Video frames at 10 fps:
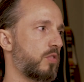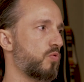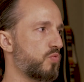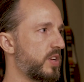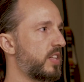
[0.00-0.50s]

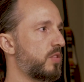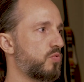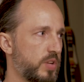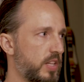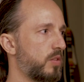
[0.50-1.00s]
really,
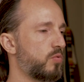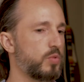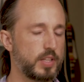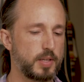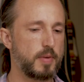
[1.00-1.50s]
really,
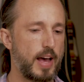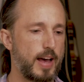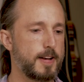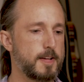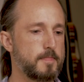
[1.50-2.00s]
really
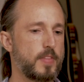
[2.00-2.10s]
bad.